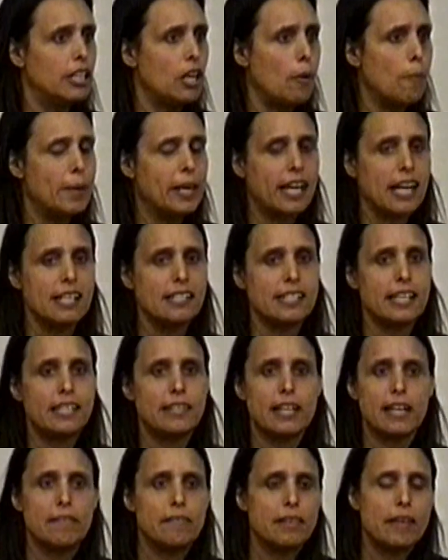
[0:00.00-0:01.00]
You know,
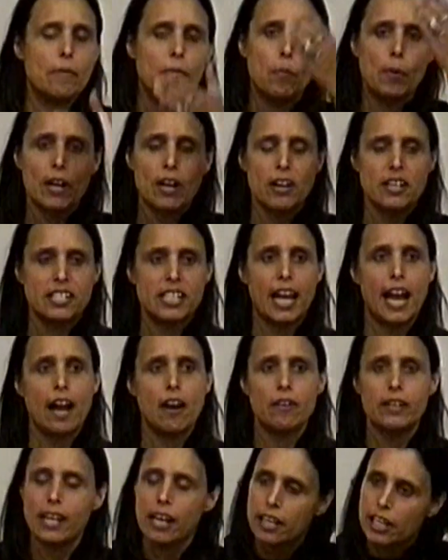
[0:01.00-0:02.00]
because that we are
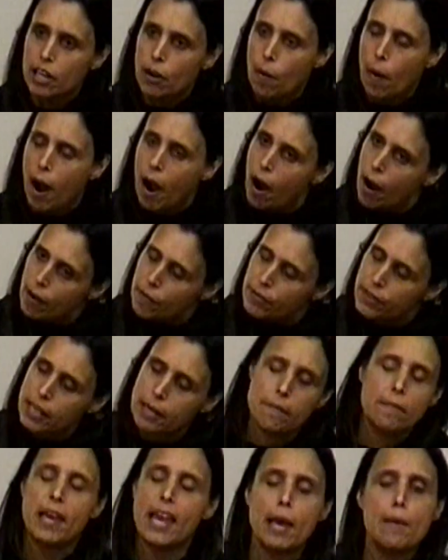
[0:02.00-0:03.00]
entirely, you know, uh,
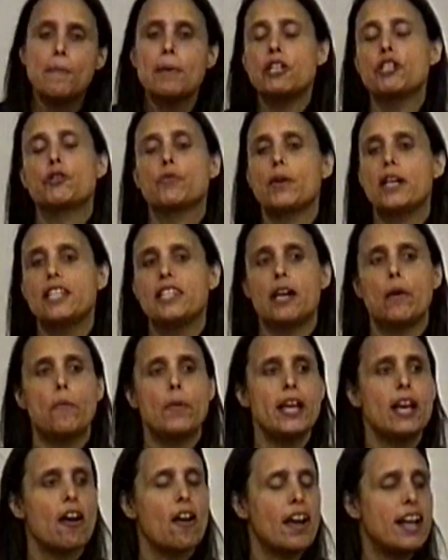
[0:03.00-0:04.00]
the imagery that
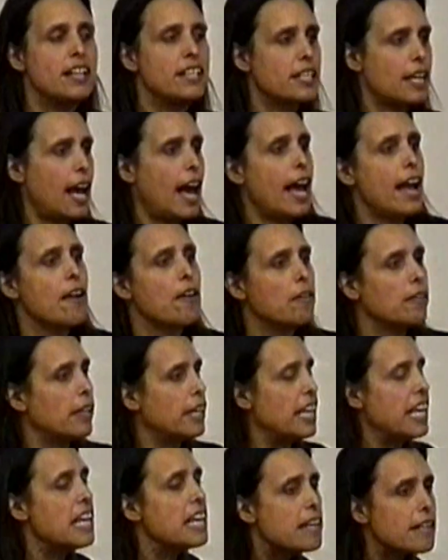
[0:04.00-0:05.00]
we are
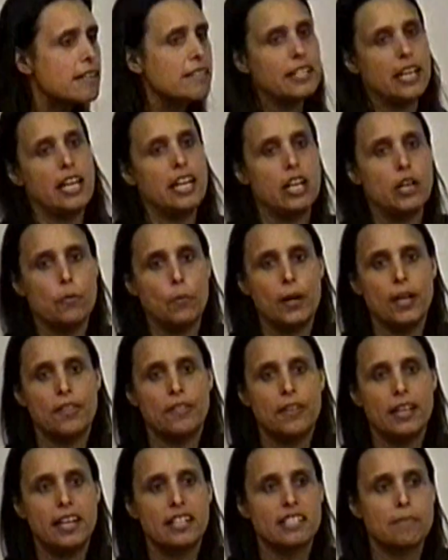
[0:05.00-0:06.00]
entirely inundated
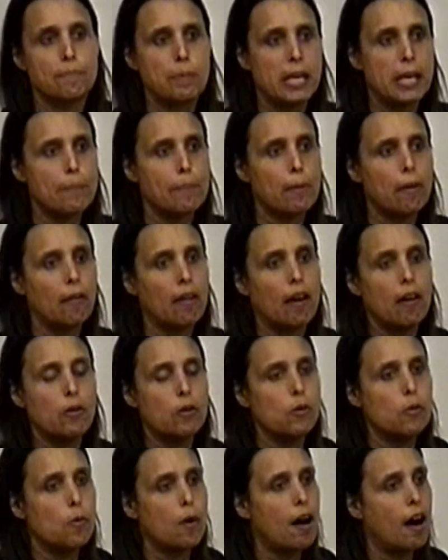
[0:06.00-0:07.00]
with is people
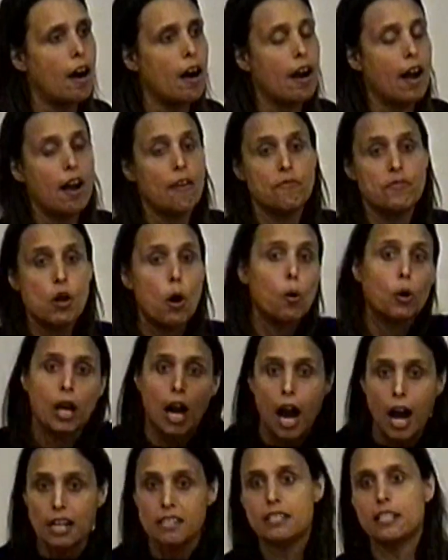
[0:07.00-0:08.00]
who are of no
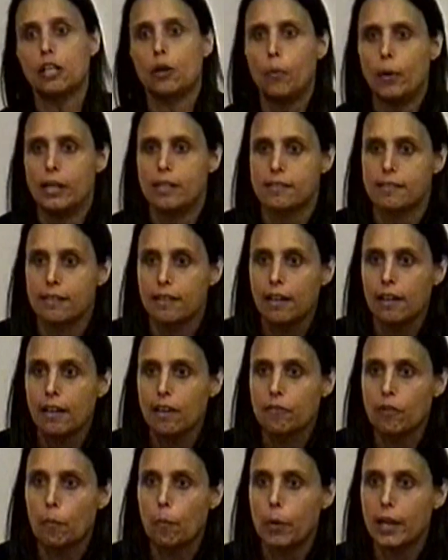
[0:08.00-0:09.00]
consequence,
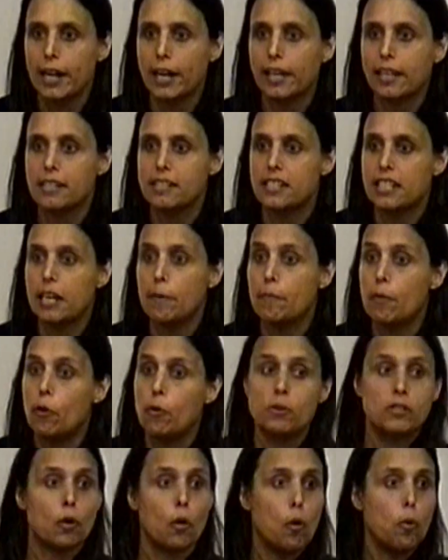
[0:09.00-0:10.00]
from what I can see,
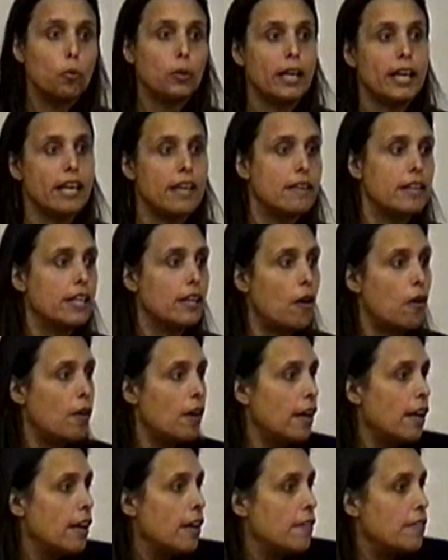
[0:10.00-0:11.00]
whose only, you
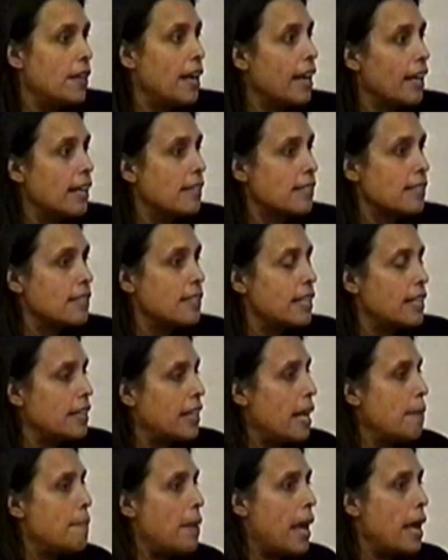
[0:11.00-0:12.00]
know, thing is, is that
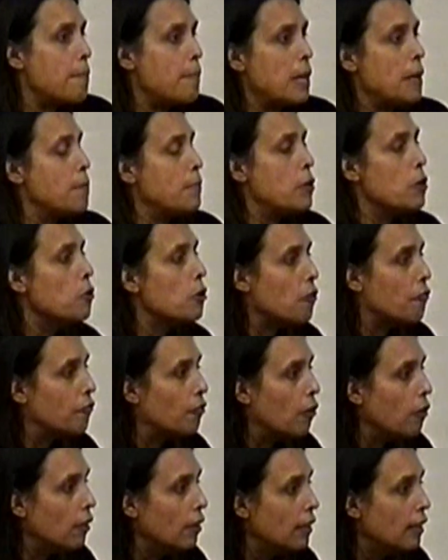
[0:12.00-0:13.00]
they may be
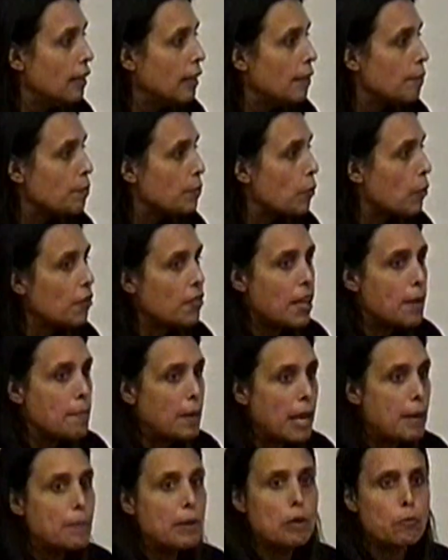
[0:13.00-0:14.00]
beautiful or they
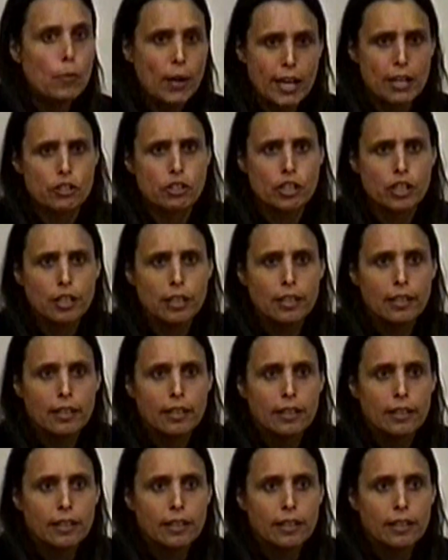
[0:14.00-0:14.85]
may be rich.